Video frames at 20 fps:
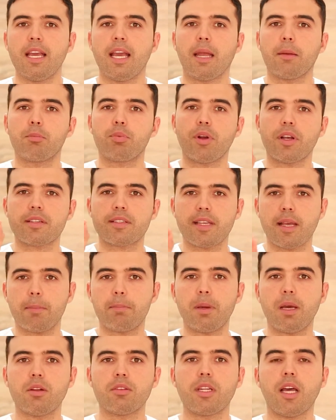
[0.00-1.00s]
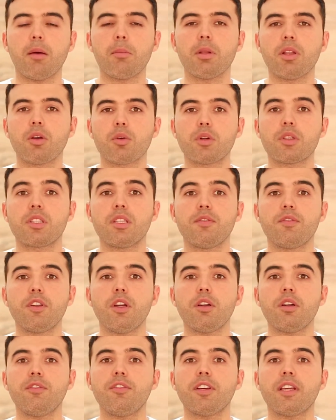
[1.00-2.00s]
and press that bell down below to receive
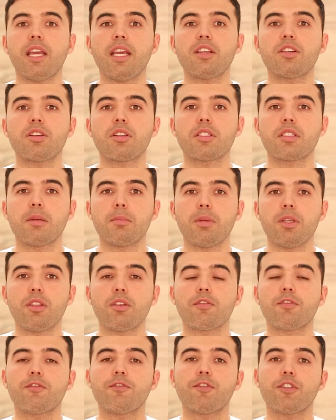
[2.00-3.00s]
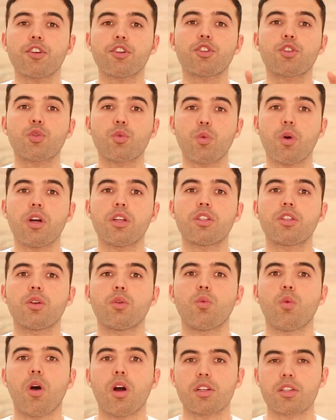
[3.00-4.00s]
notifications and be the first one
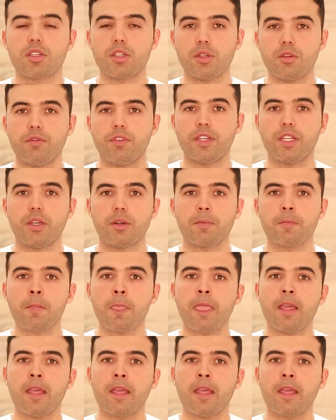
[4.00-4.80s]
to watch a new video.